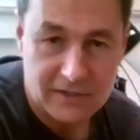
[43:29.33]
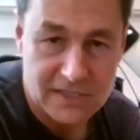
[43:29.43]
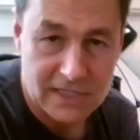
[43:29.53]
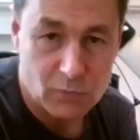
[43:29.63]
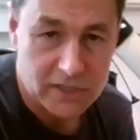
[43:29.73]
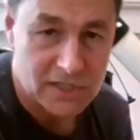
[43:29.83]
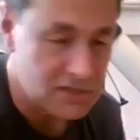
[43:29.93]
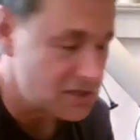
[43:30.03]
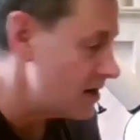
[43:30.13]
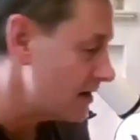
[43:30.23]
Because then once
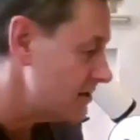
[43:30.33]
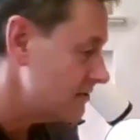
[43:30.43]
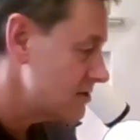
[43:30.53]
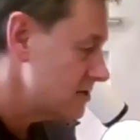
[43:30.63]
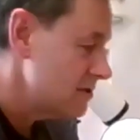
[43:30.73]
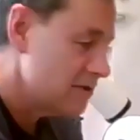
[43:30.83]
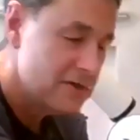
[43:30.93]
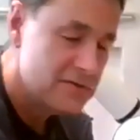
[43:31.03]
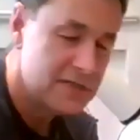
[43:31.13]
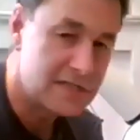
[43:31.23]
it's dark, you can, you can
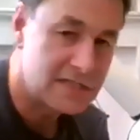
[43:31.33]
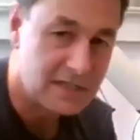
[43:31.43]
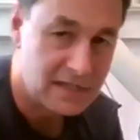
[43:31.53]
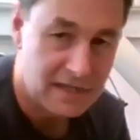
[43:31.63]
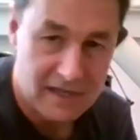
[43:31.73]
use this